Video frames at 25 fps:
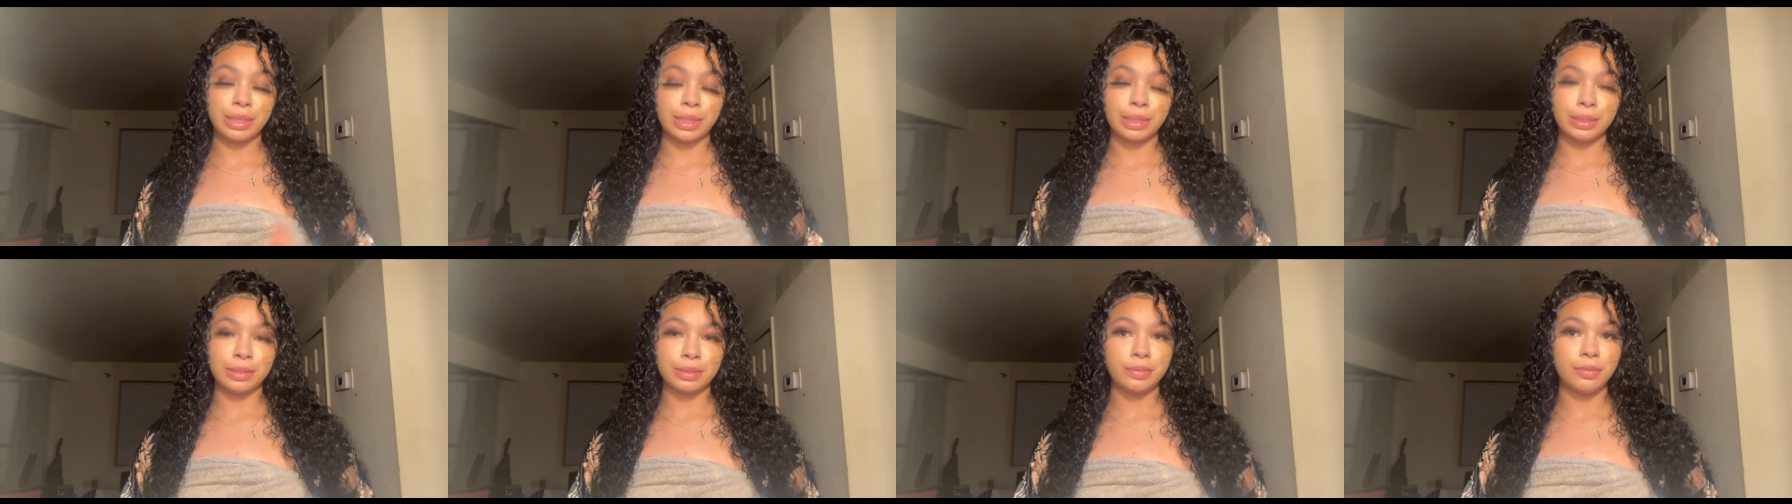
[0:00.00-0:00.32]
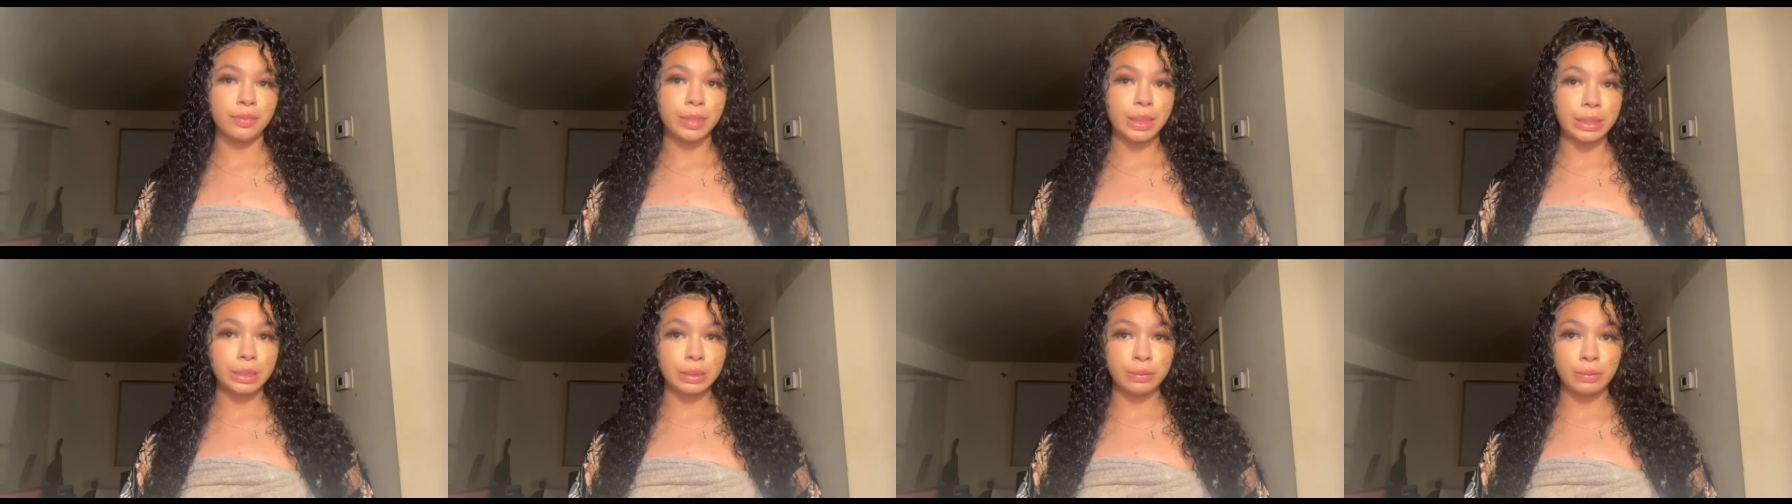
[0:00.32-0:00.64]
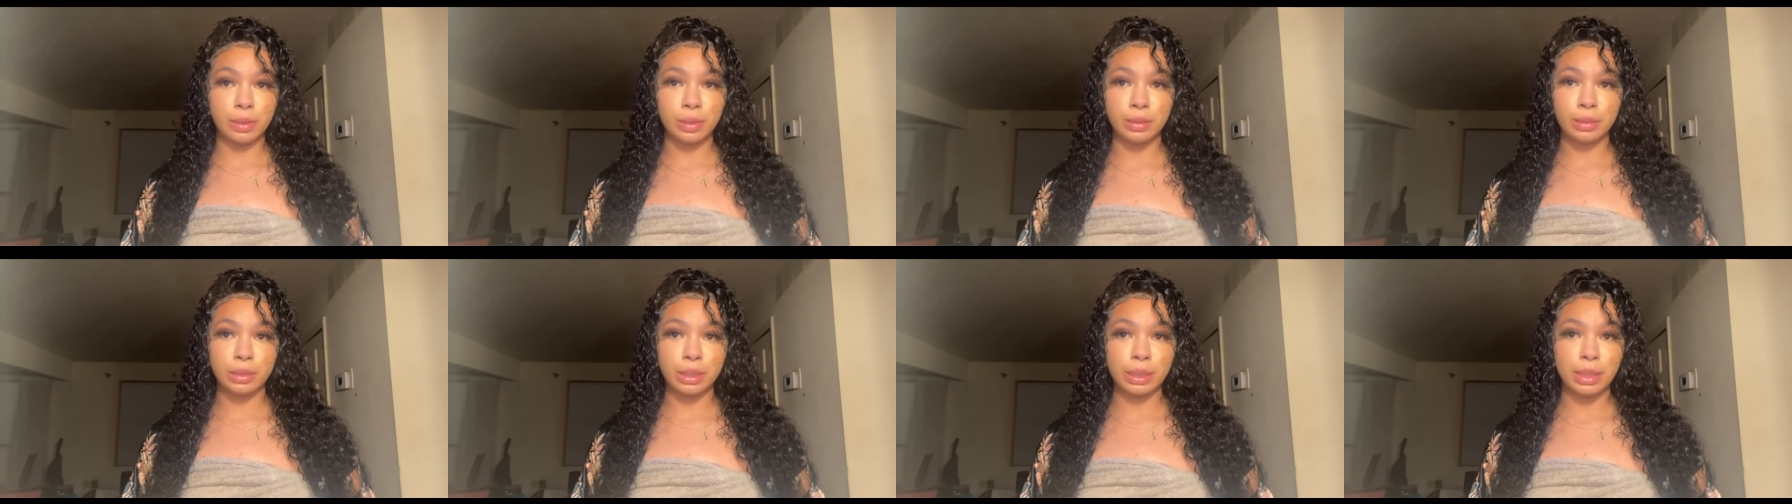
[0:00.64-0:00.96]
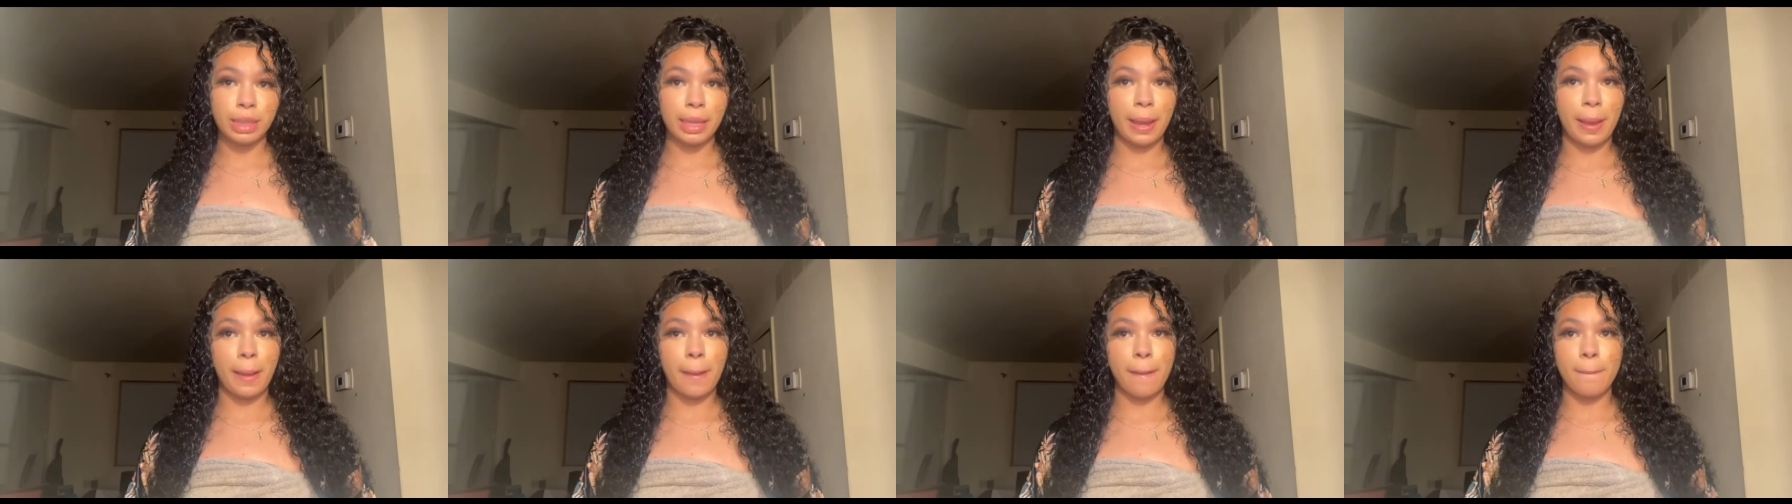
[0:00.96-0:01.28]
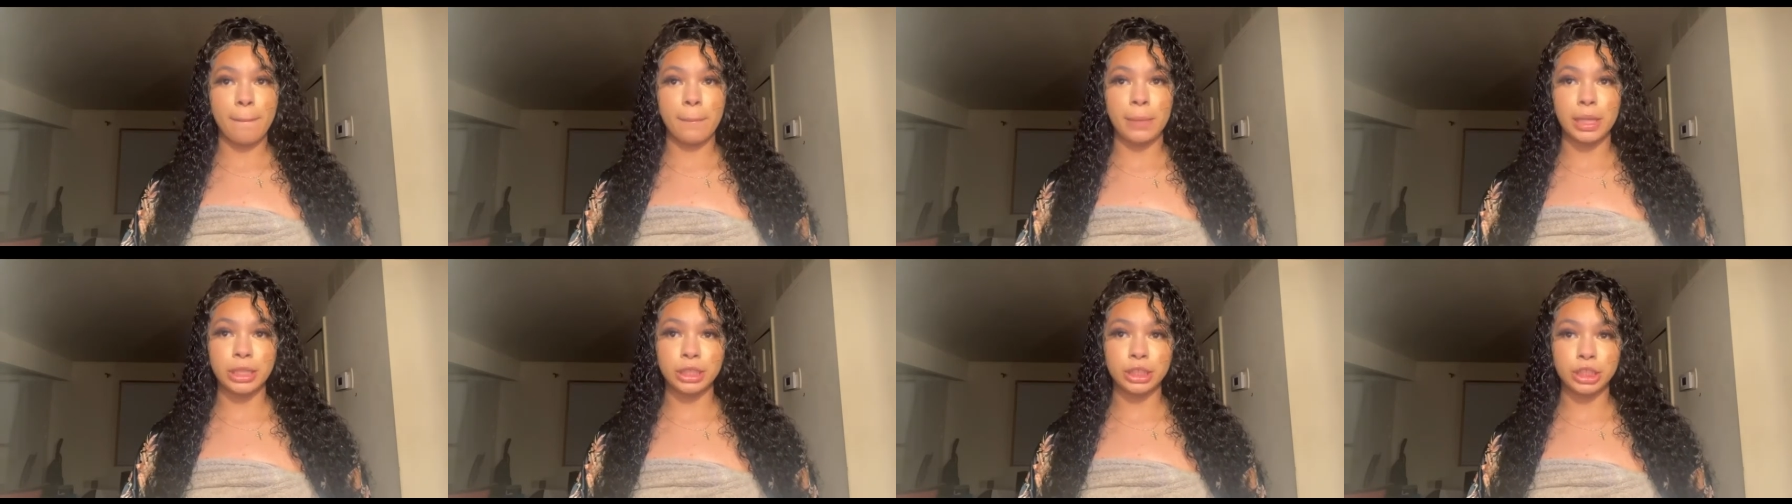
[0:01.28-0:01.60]
exfoliate
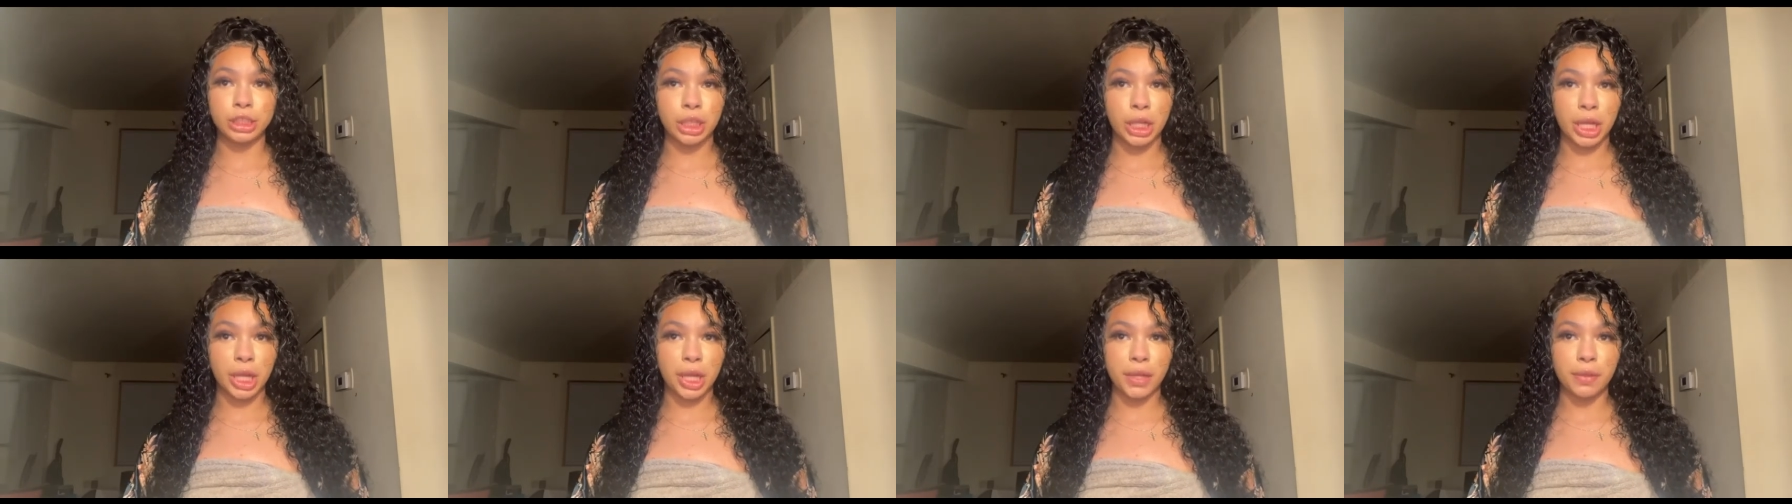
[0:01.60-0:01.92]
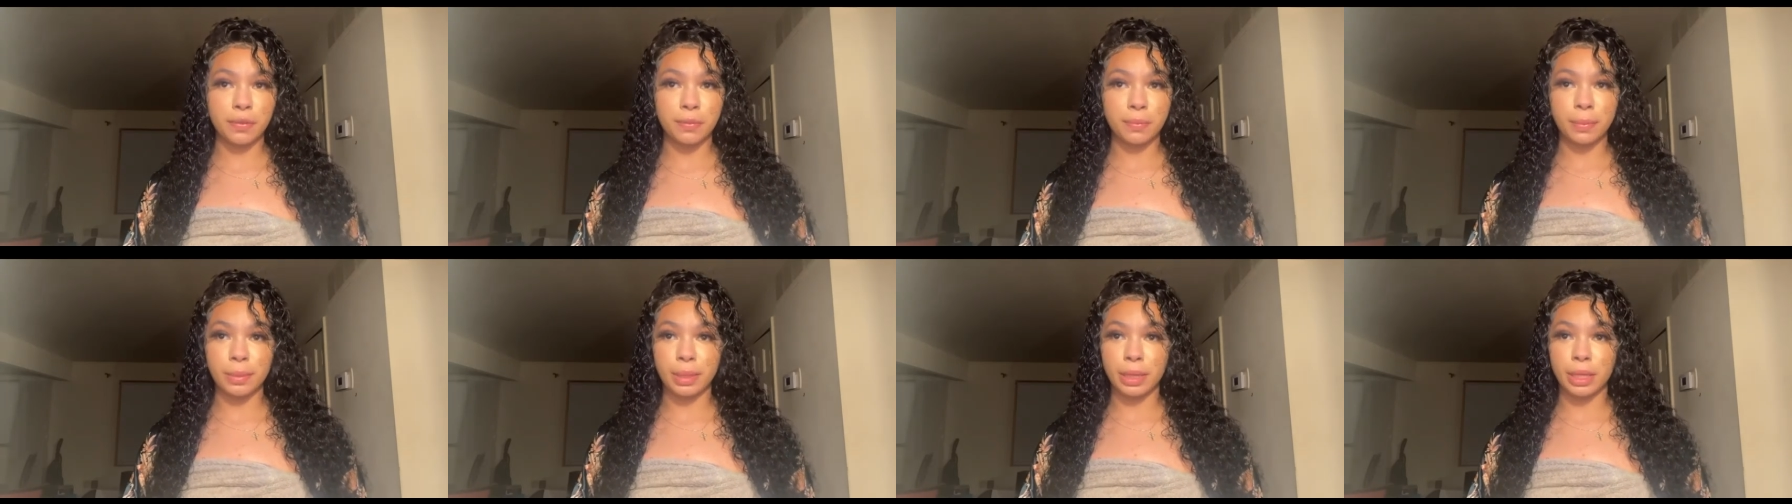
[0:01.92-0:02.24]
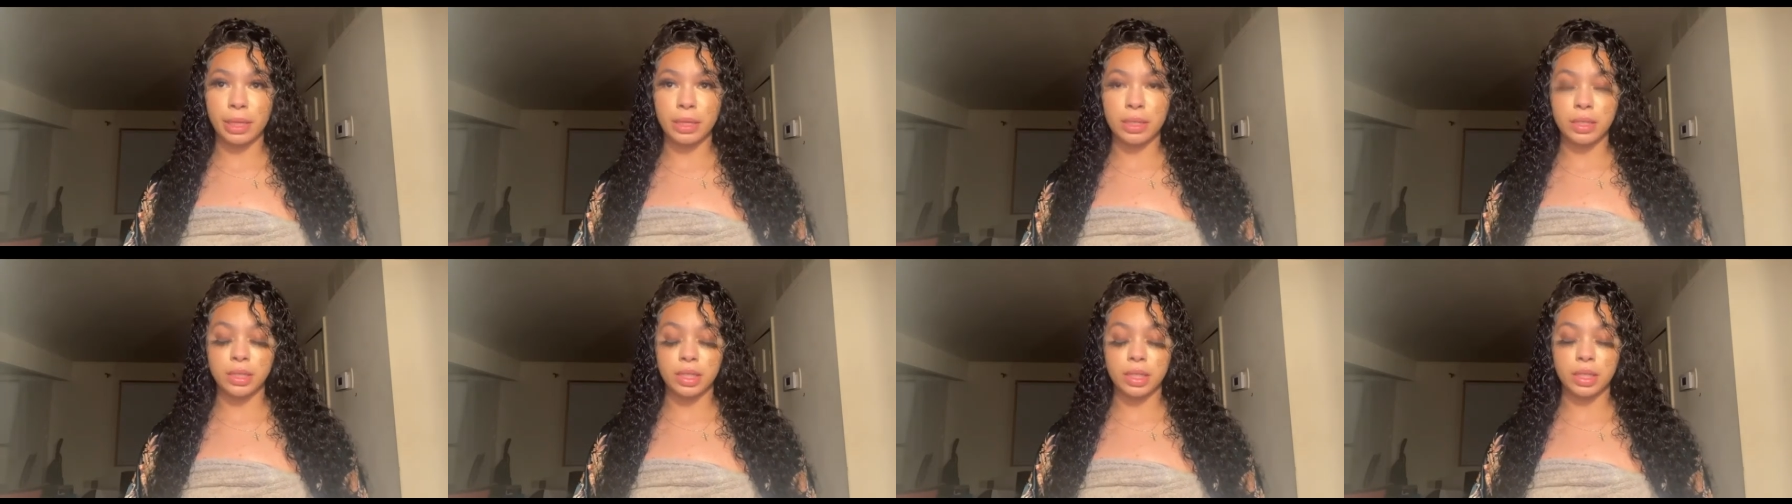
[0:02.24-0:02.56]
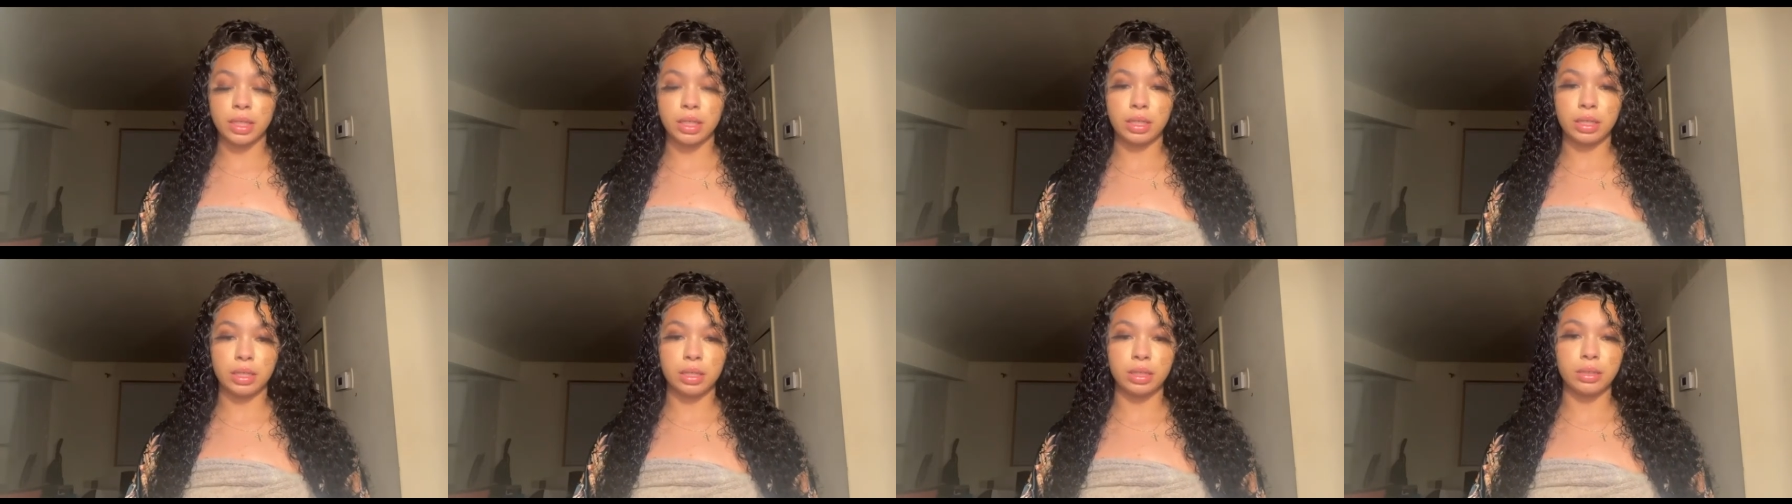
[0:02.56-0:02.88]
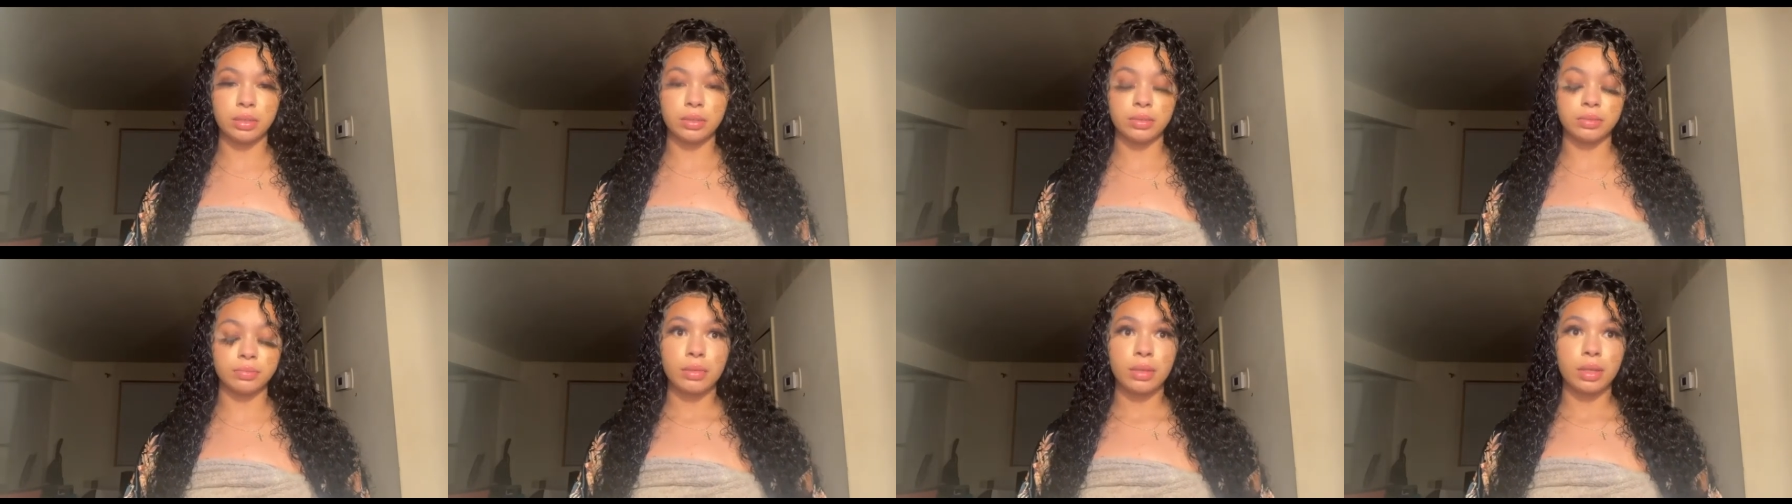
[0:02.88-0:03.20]
my shaving
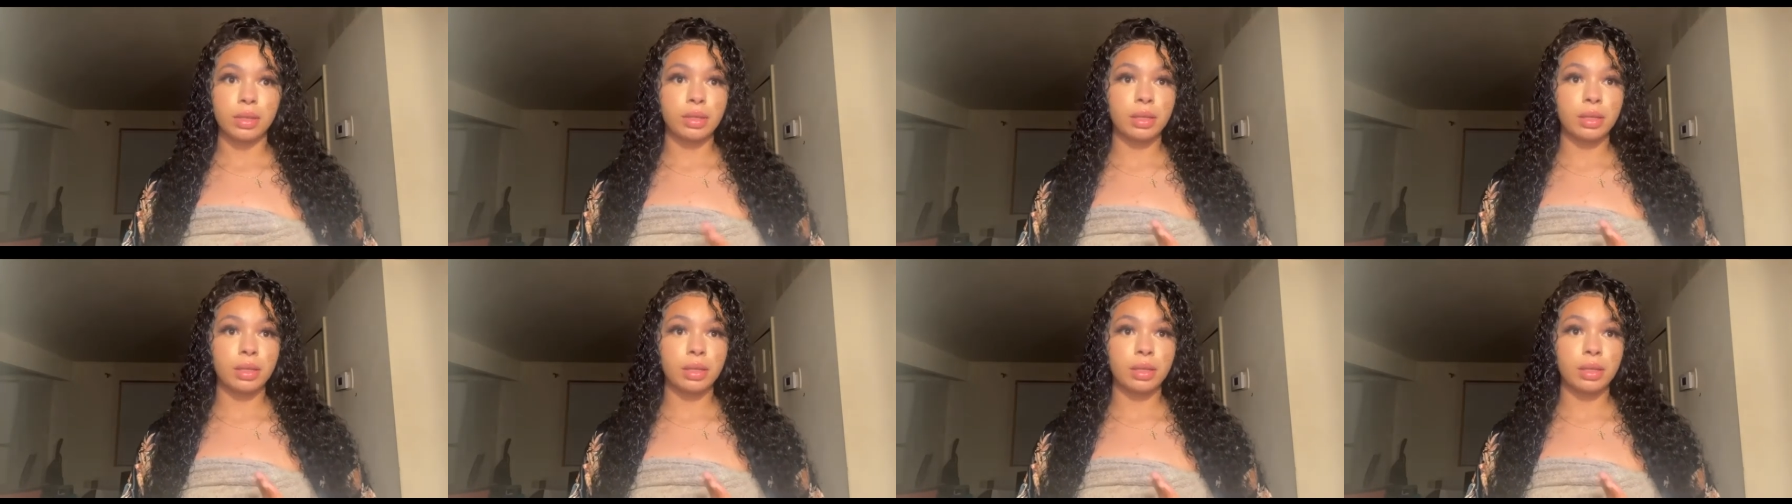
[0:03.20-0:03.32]
and